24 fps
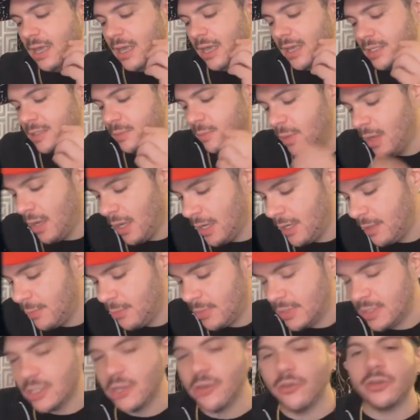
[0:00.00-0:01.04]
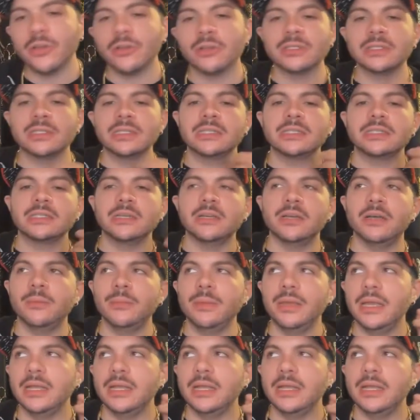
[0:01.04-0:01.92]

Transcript: it's my material system.